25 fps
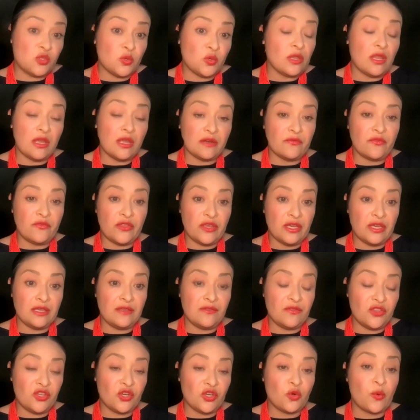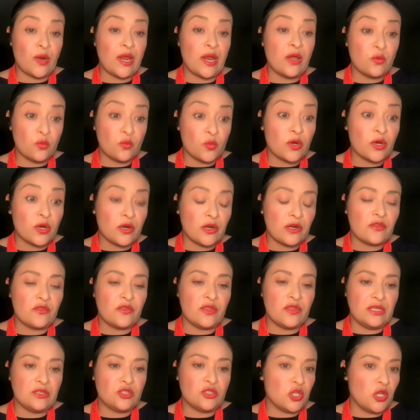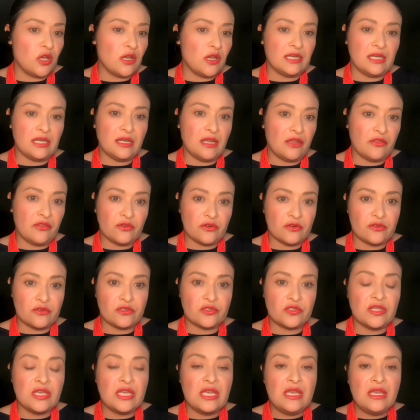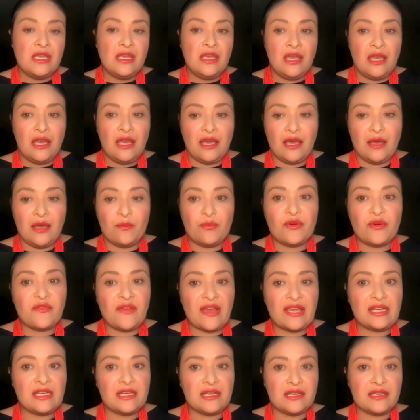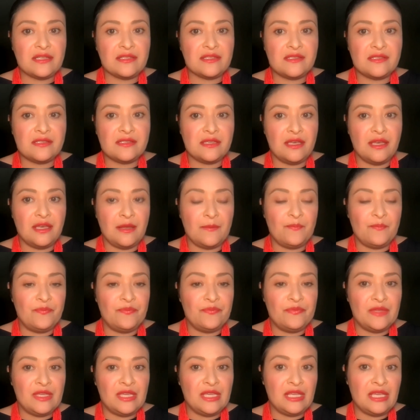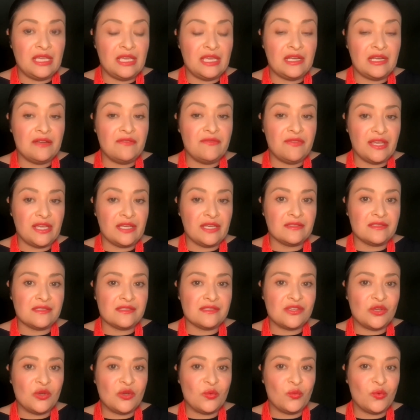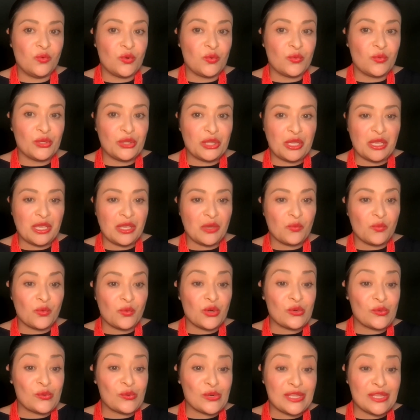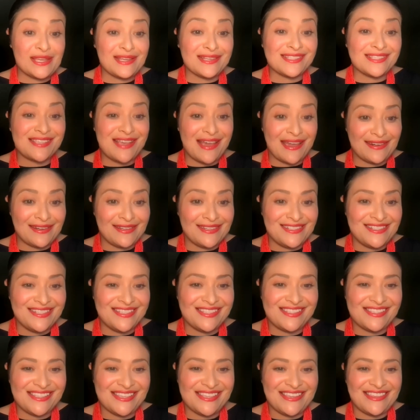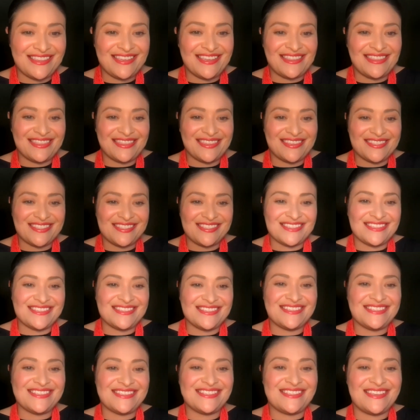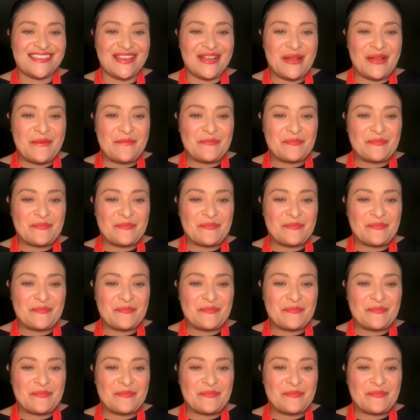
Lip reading: to a lot of the groundwork that John and others provided us in advance. So we're really excited to see that this is